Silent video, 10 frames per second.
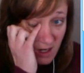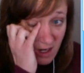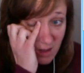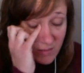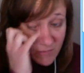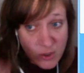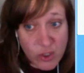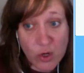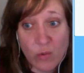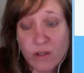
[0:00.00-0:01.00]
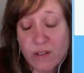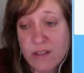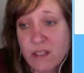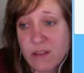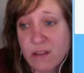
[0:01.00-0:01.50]
If you don't want to
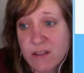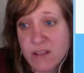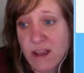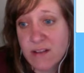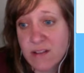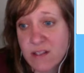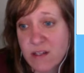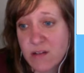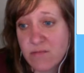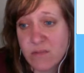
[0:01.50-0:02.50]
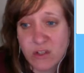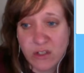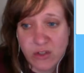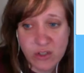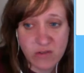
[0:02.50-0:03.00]
see the stats, then you
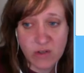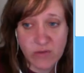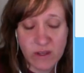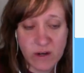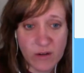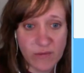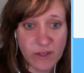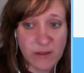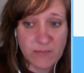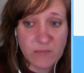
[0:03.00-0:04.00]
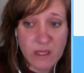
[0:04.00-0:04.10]
can just turn that off there.